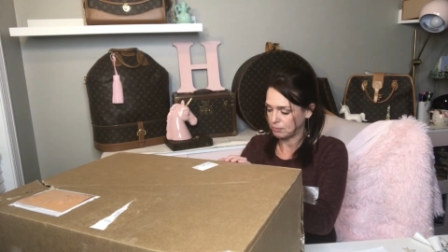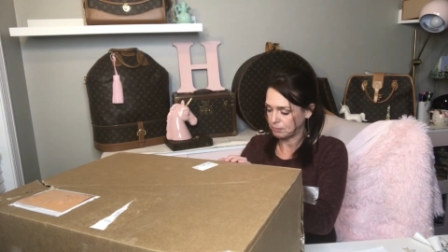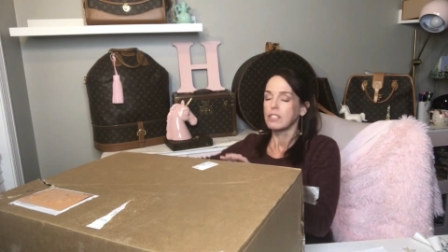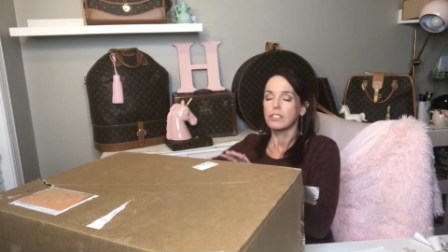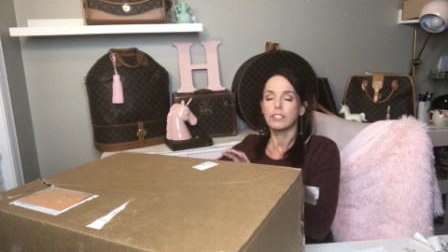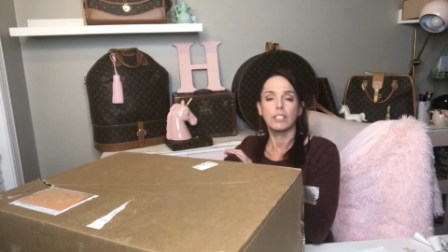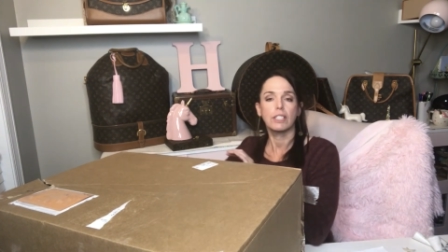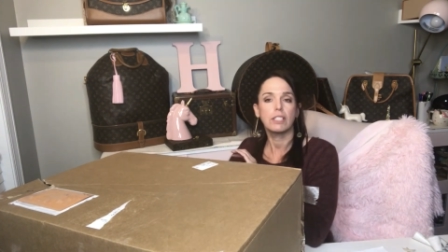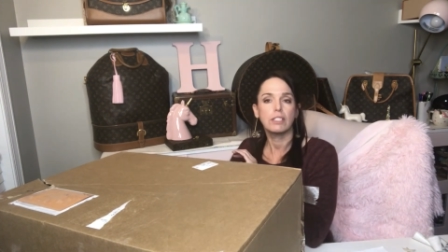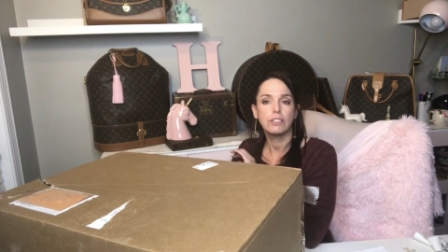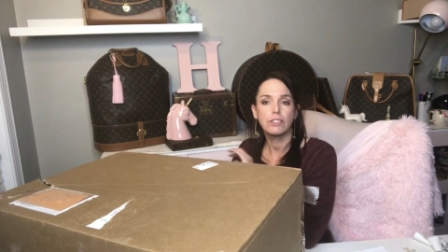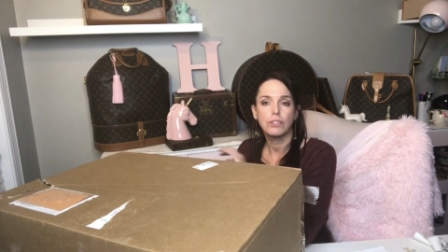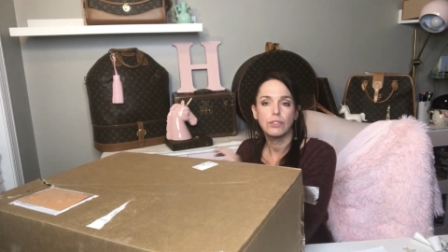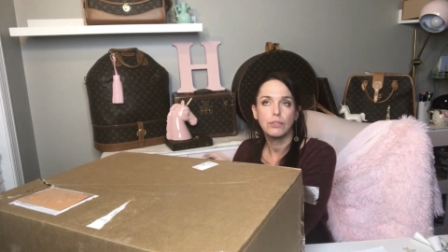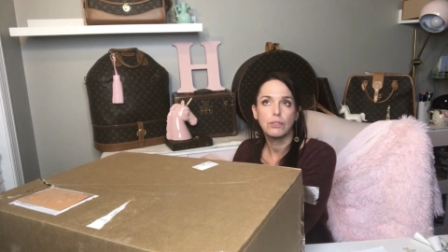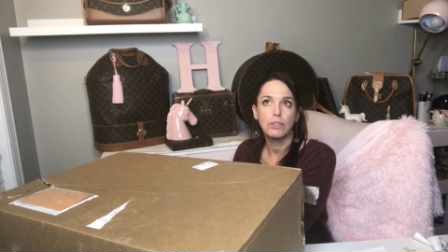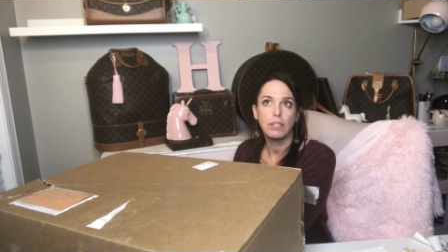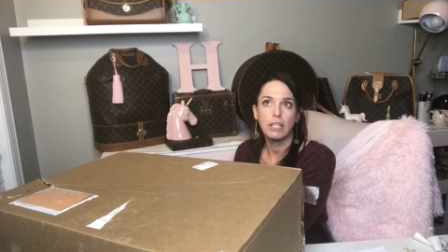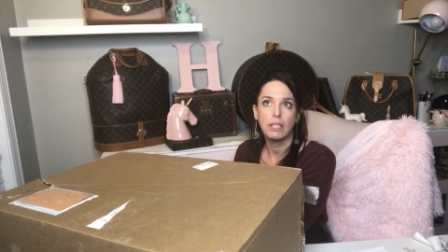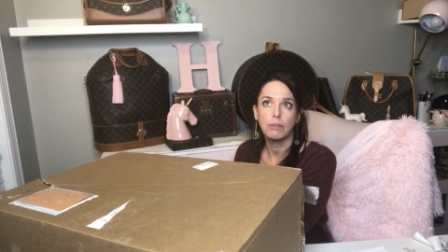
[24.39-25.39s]
Took it to
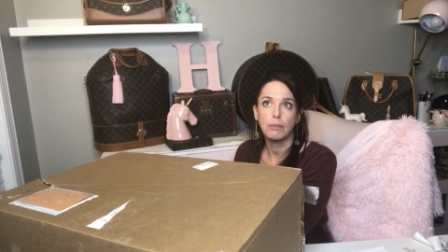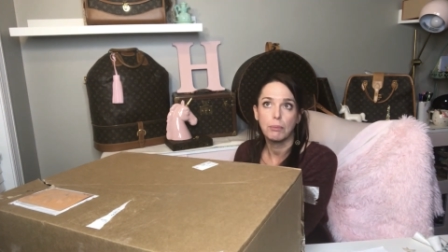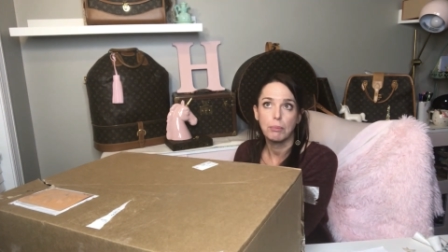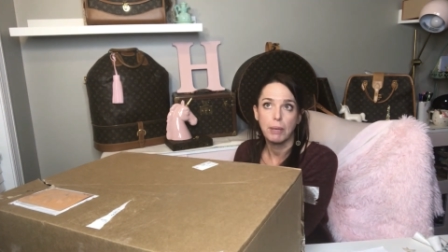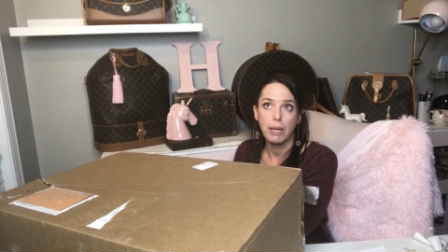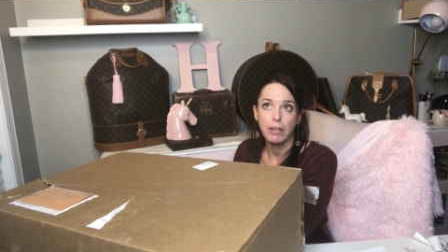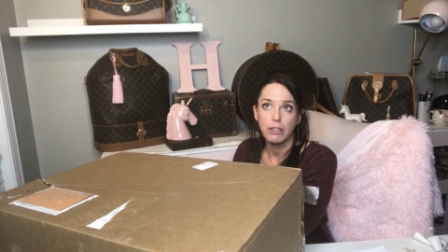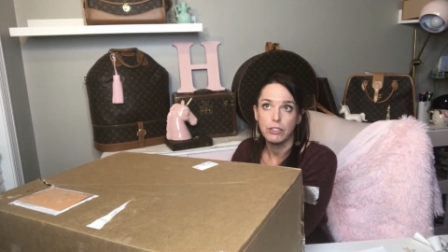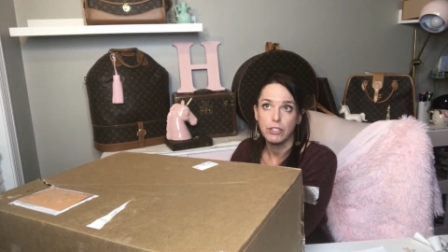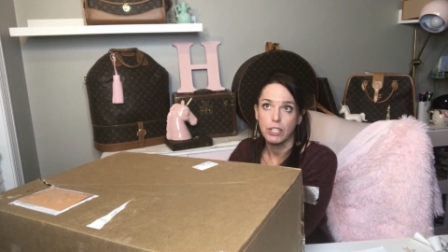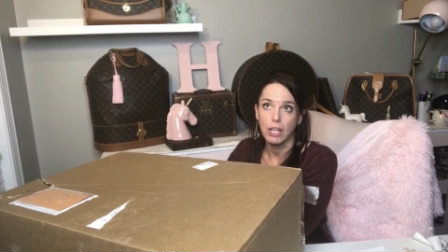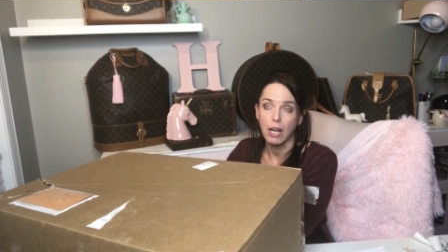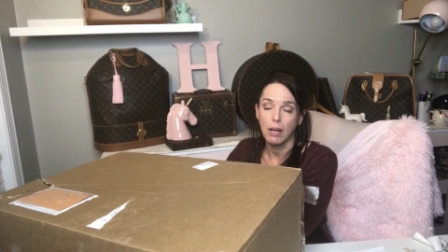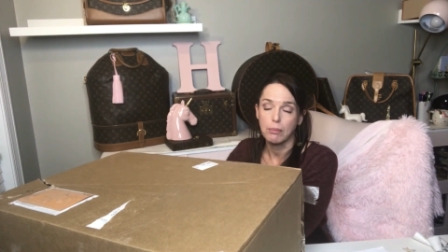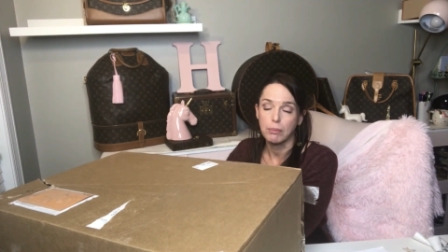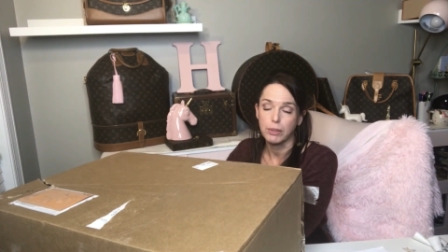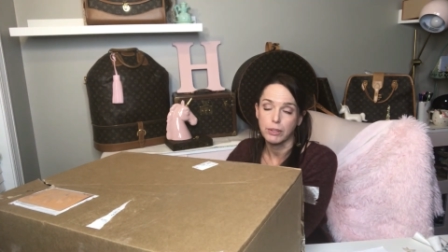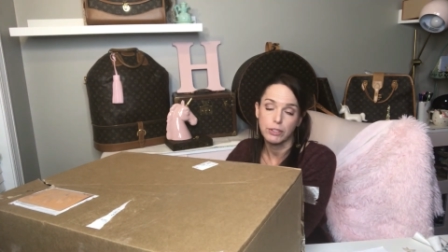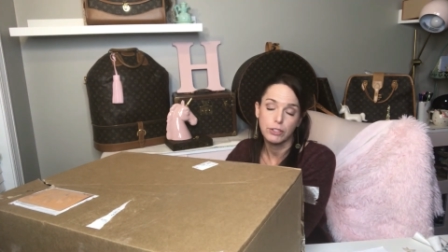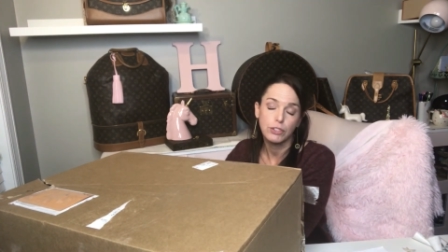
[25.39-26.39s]
the repair shop,
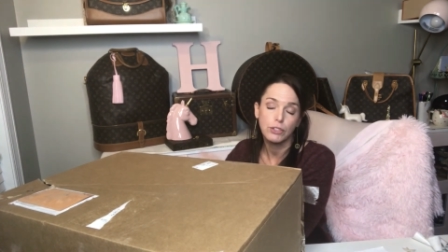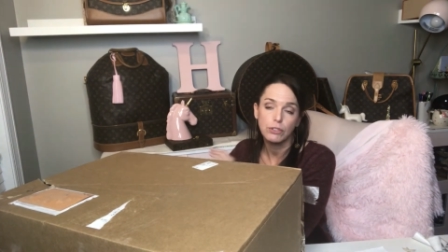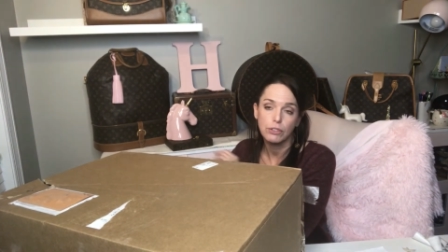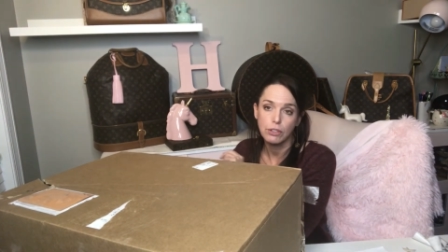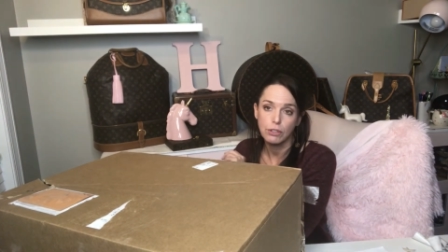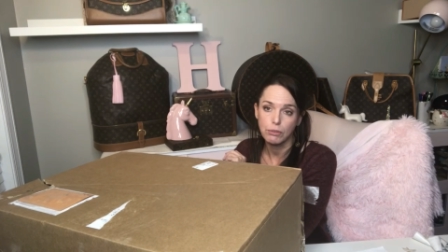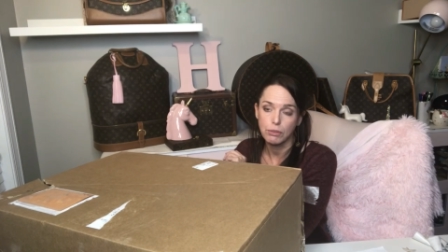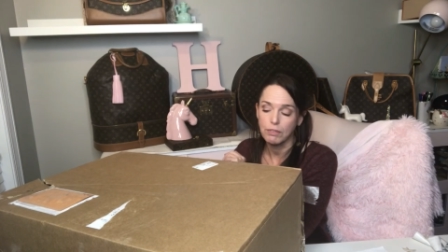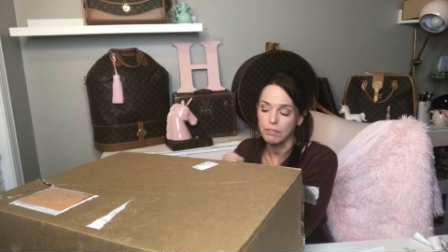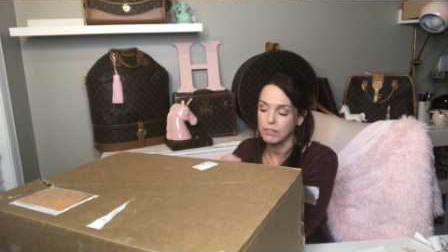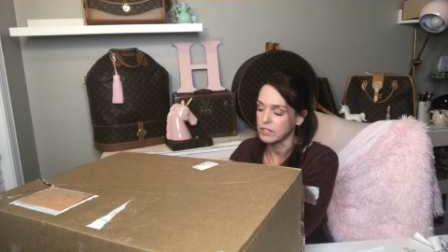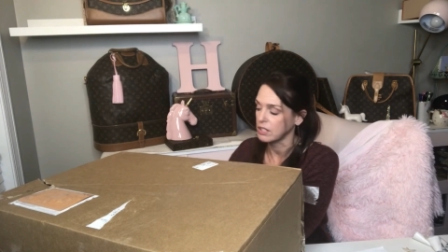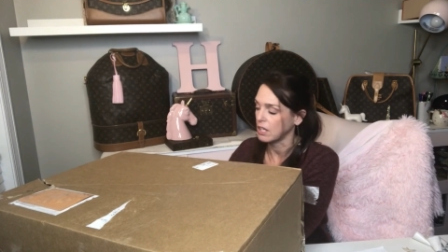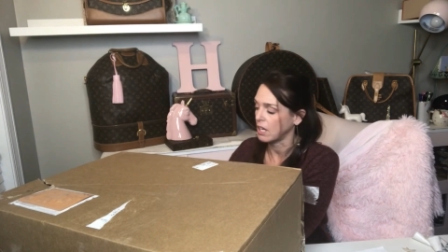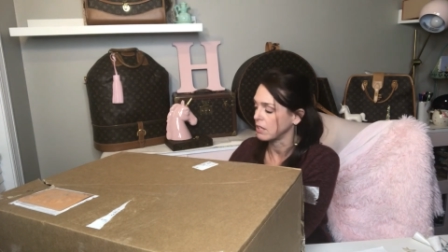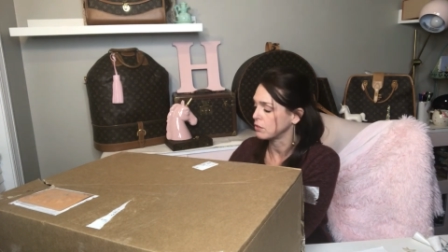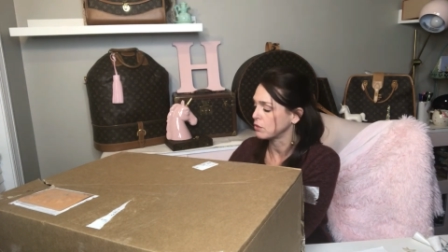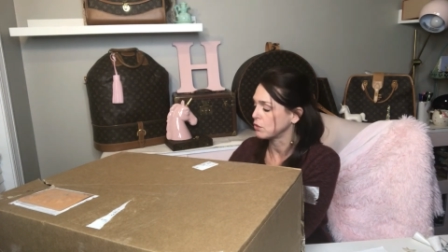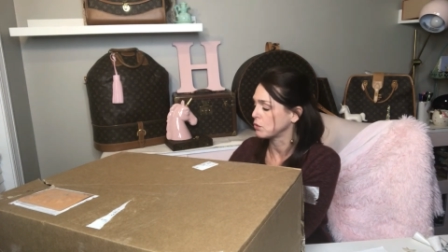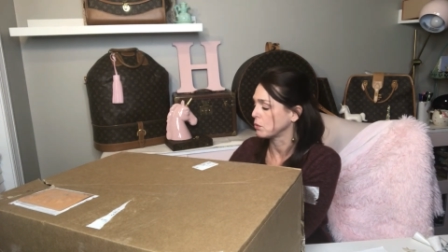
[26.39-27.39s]
or to the Louis
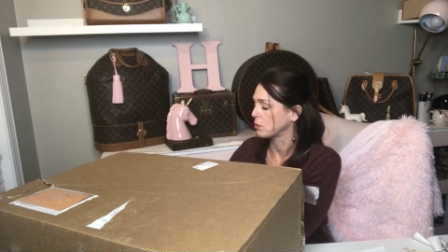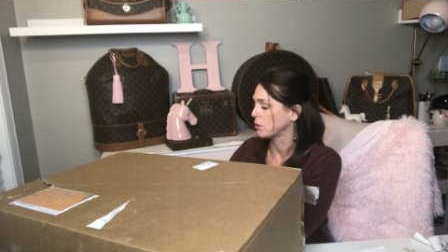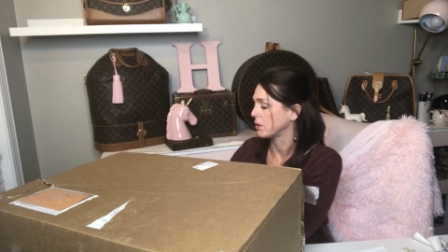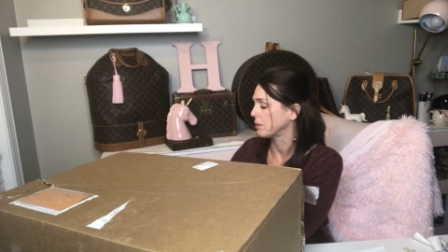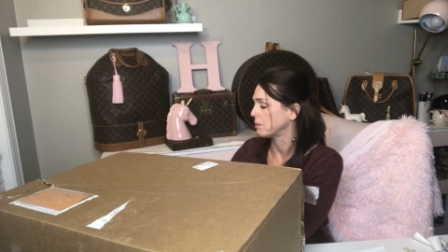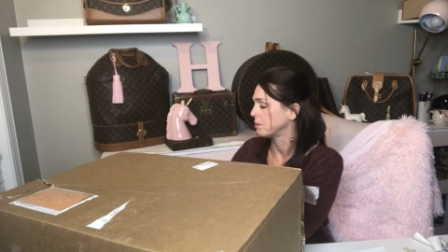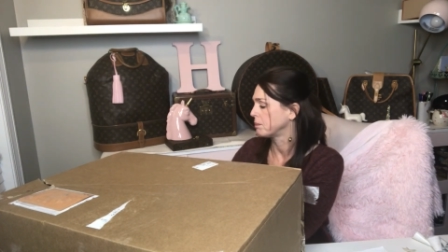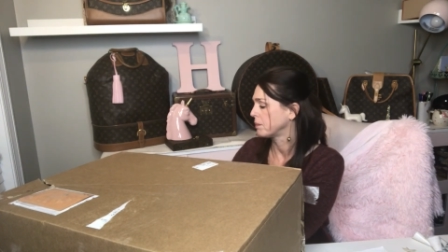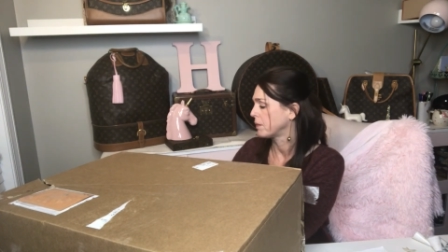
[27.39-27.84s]
Vuitton store.